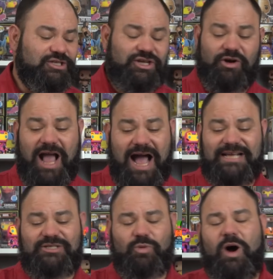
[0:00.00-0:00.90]
So,
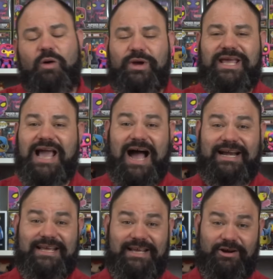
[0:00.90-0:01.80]
guys, what we
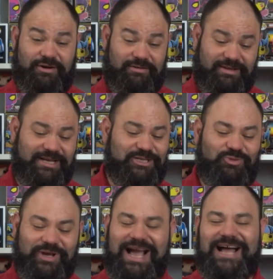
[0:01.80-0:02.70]
got here
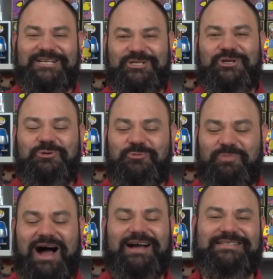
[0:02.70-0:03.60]
is we got 2
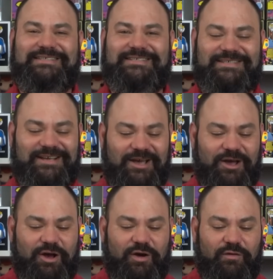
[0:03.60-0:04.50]
boxes
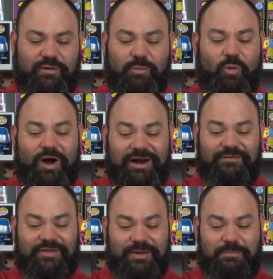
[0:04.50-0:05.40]
from one
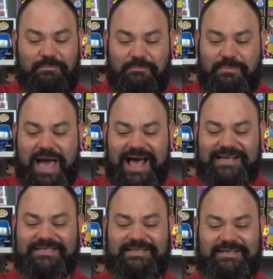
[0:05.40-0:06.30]
of the
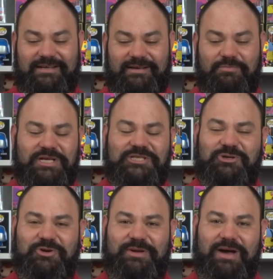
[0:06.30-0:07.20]
best
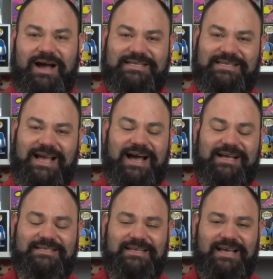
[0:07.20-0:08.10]
mystery box
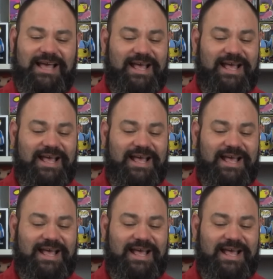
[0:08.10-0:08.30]
guys